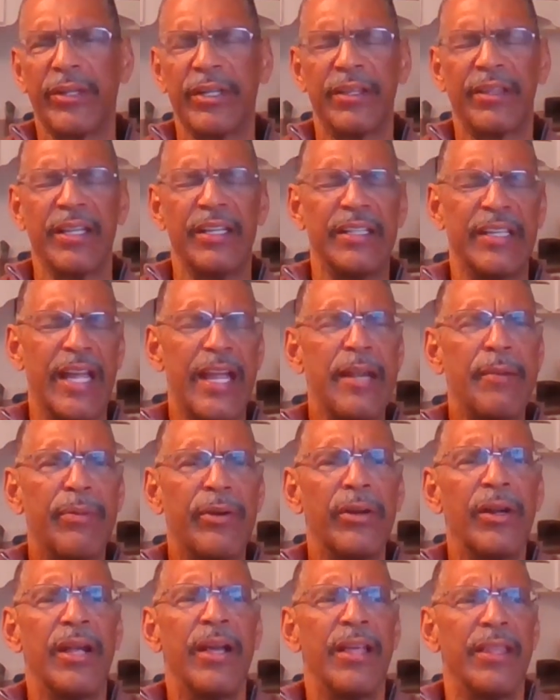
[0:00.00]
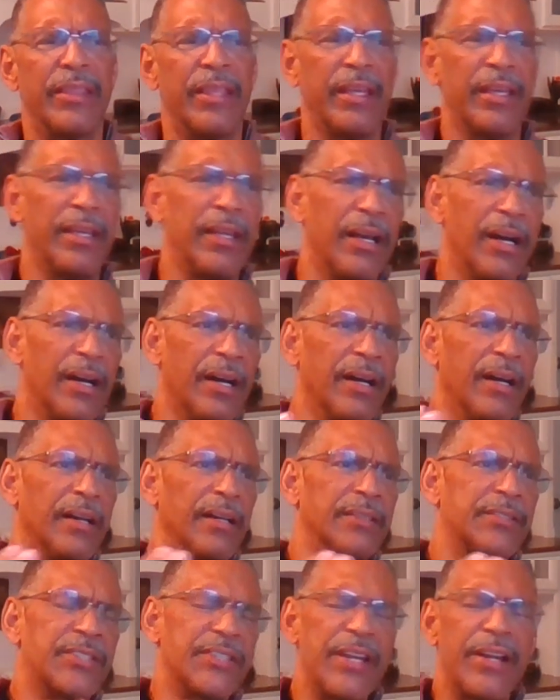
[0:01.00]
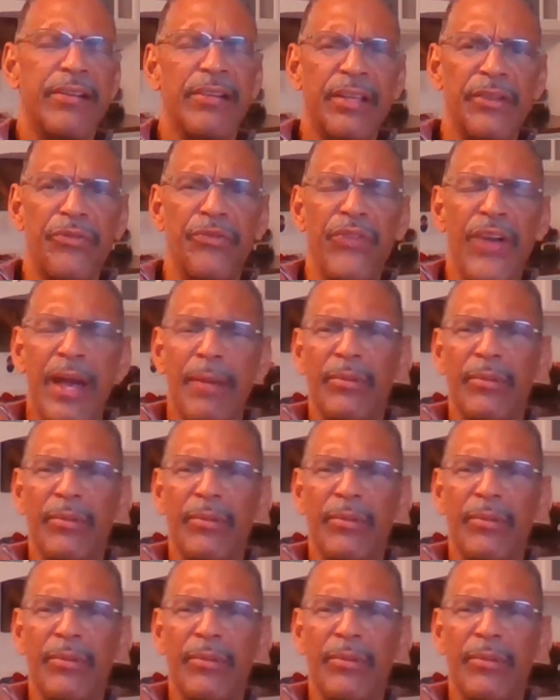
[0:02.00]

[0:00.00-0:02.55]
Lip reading: The neighbor, the surrogate family,